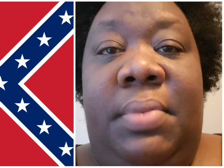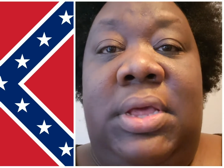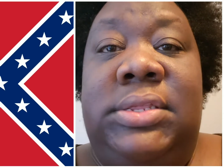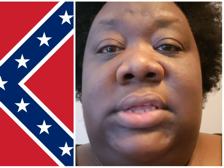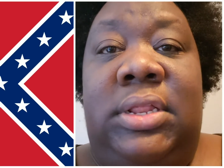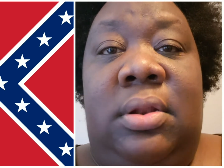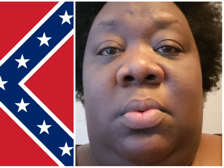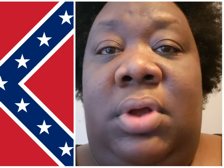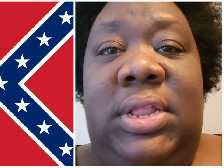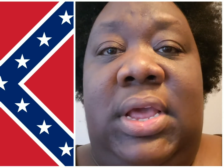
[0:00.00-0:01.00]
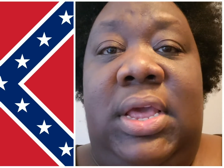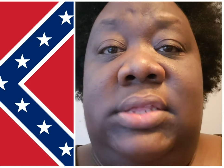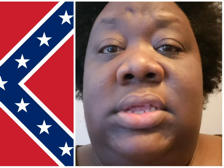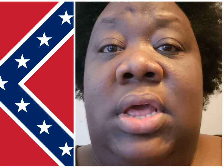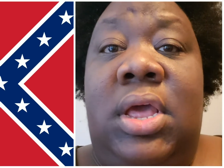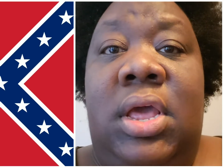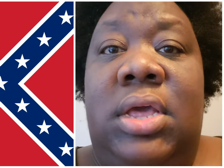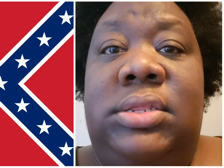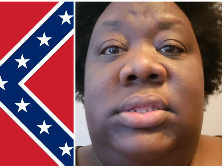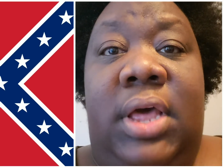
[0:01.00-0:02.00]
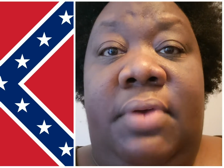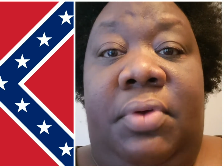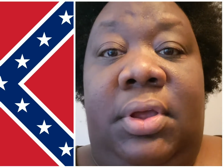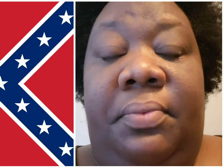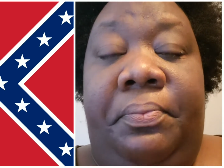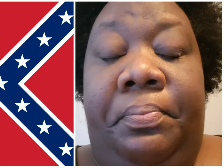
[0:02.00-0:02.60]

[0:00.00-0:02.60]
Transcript: But he said, the one thing is, it's slavery.